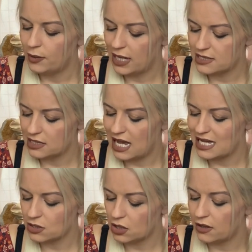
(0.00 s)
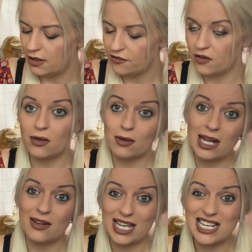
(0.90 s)
Person has got a few
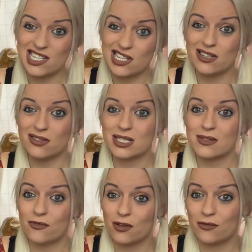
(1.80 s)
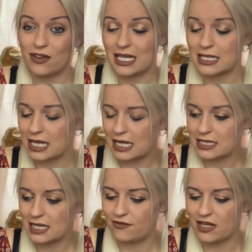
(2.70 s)
kind of issues from things, like I
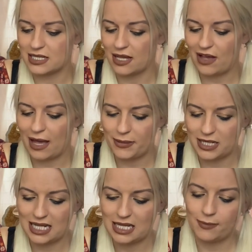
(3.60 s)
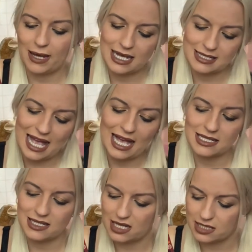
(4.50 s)
said, things that have happened in the past,
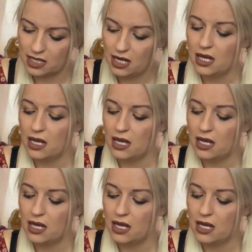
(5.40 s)
exes,